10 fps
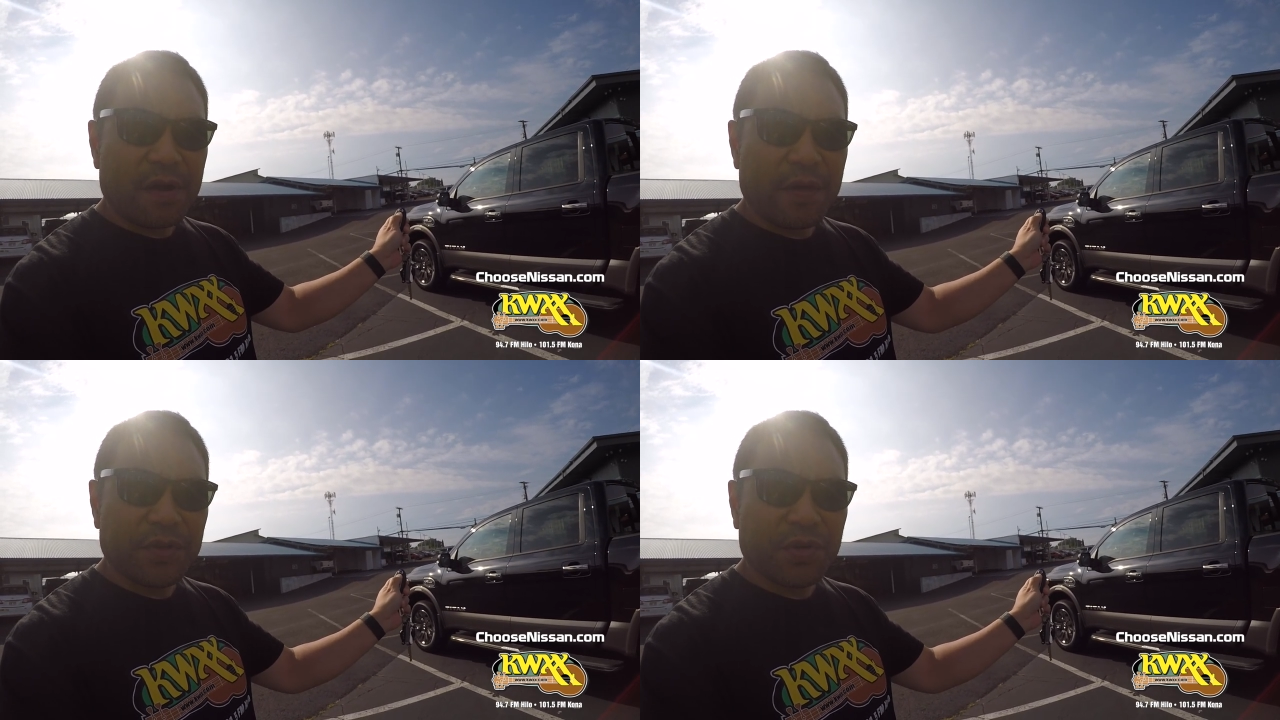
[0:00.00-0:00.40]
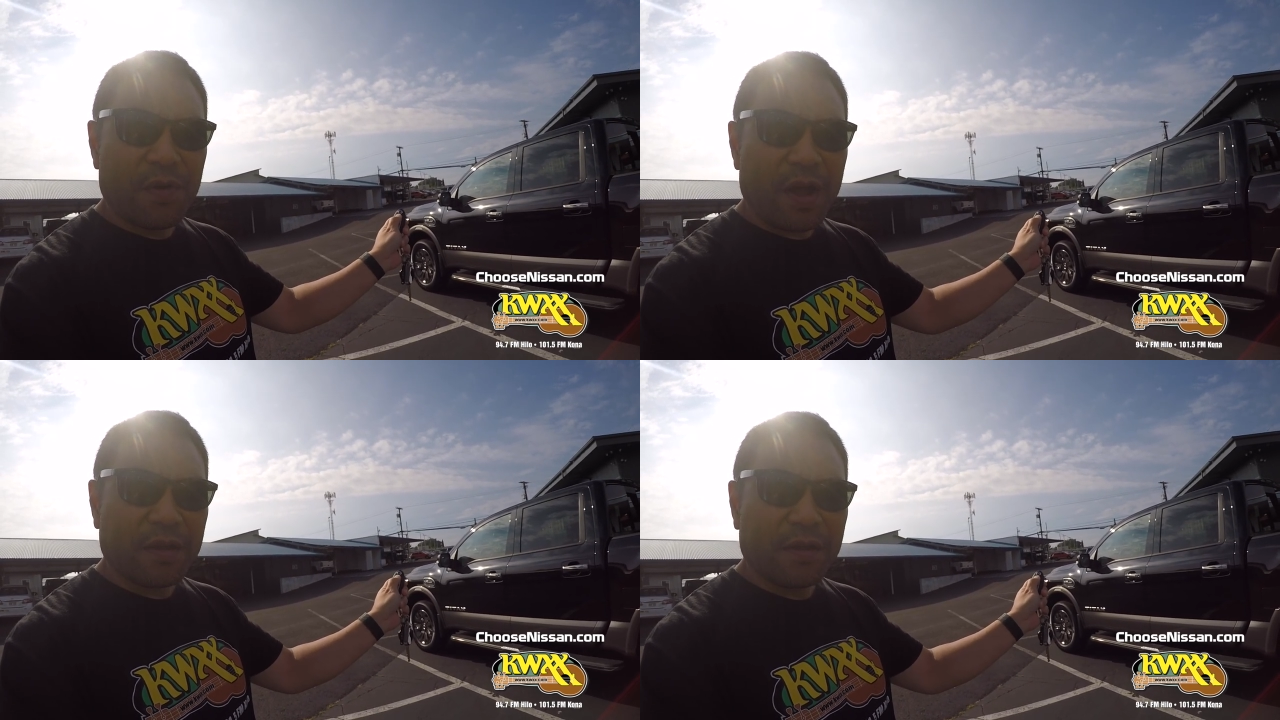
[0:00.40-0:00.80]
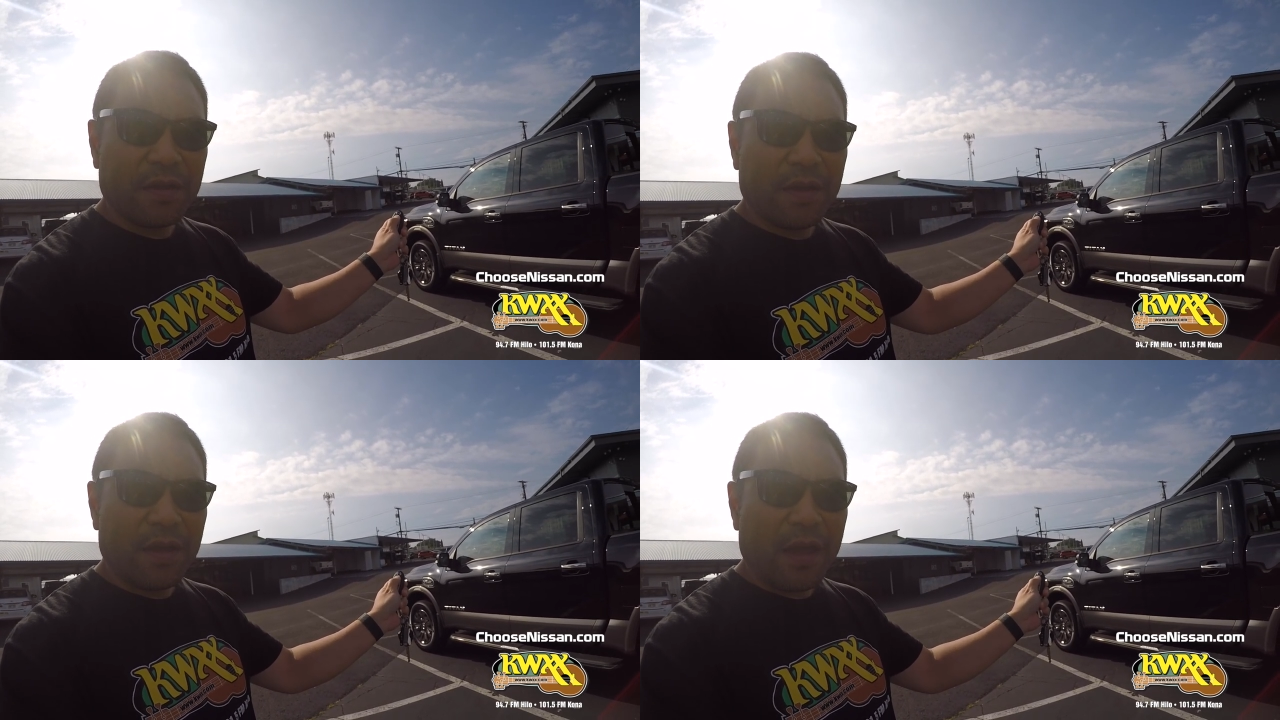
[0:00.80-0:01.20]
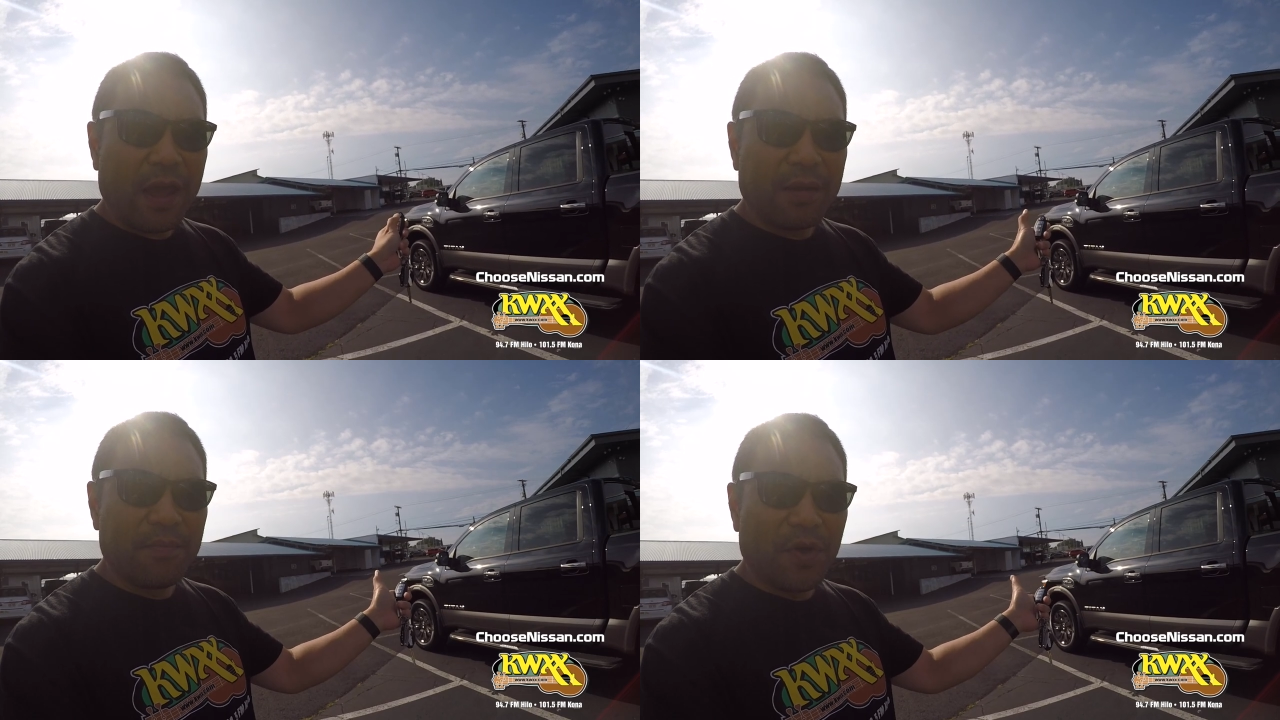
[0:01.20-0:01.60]
on the truck.
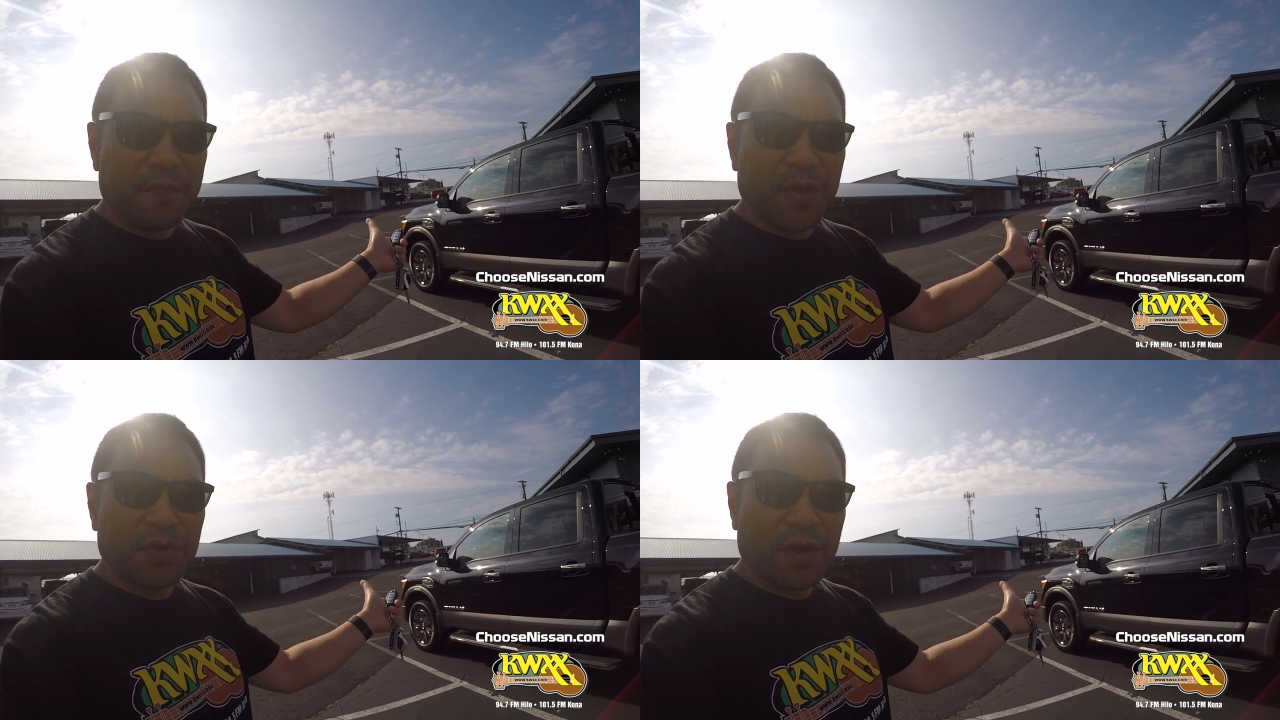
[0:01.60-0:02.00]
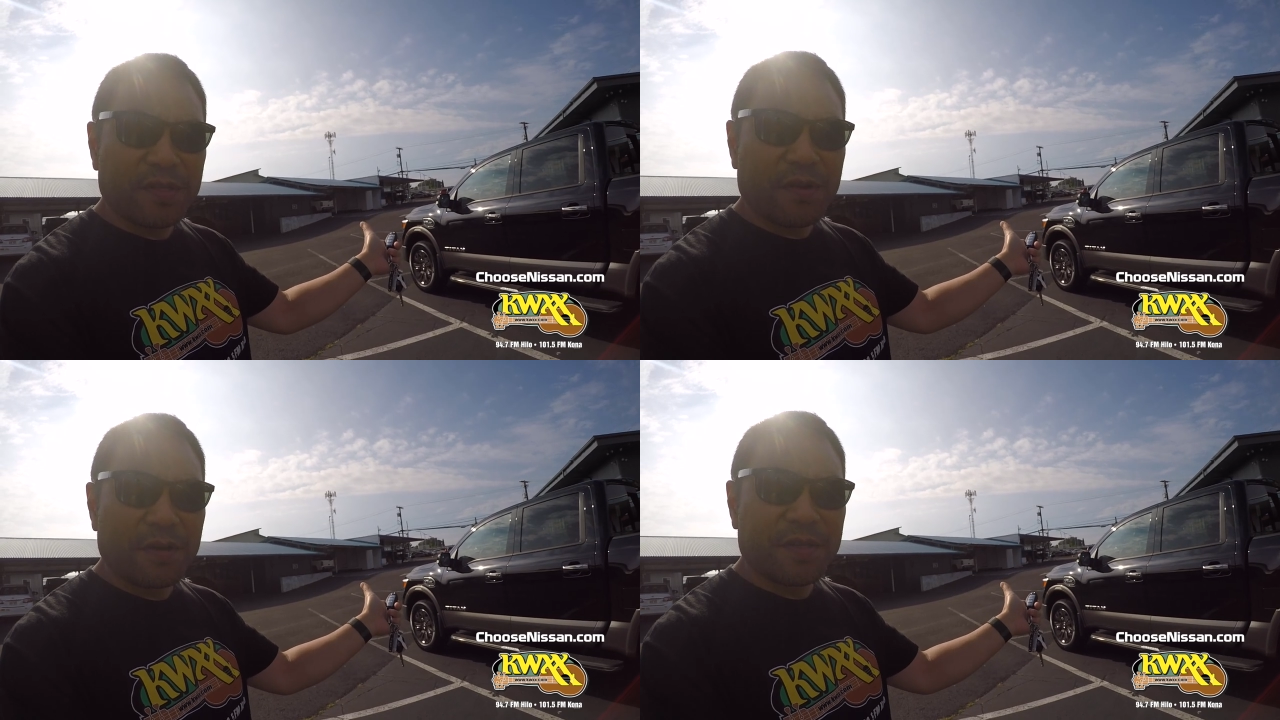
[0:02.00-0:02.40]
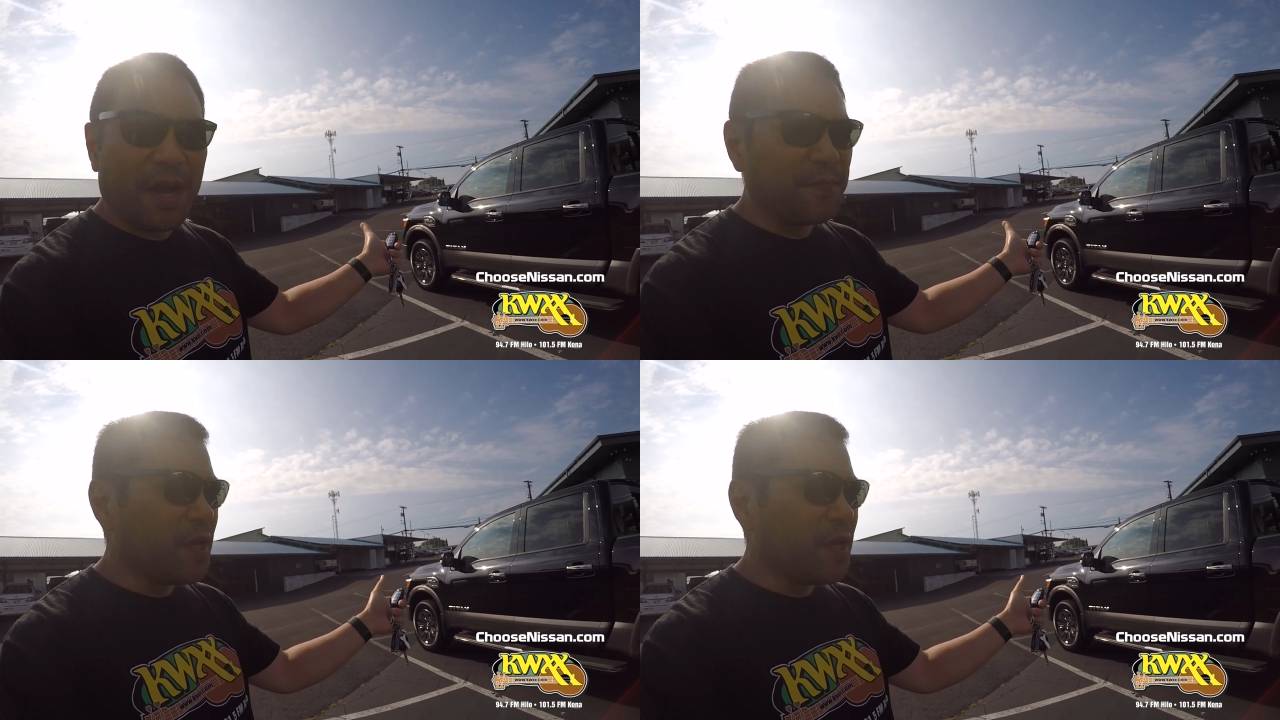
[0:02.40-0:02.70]
And boom, the truck starts up.